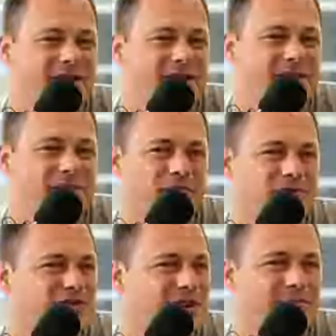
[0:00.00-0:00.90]
So
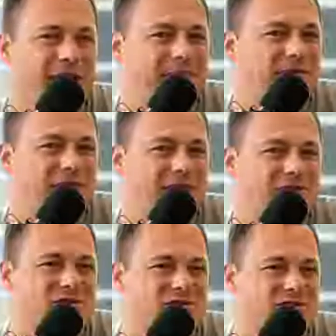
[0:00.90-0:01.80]
first thing that popped in there
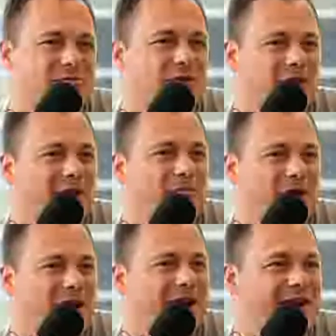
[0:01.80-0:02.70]
was just someone like
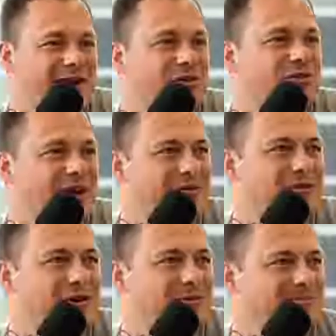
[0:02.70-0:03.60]
Brian that goes
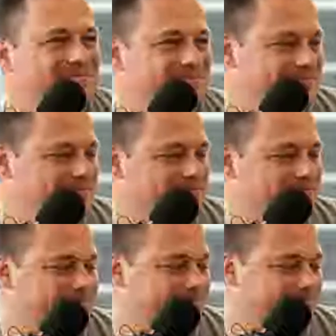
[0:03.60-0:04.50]
after it. Yeah, we
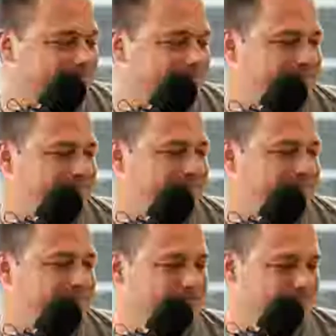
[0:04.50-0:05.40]
talked about that this morning,
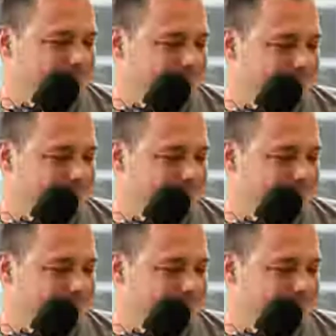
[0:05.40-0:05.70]
just all that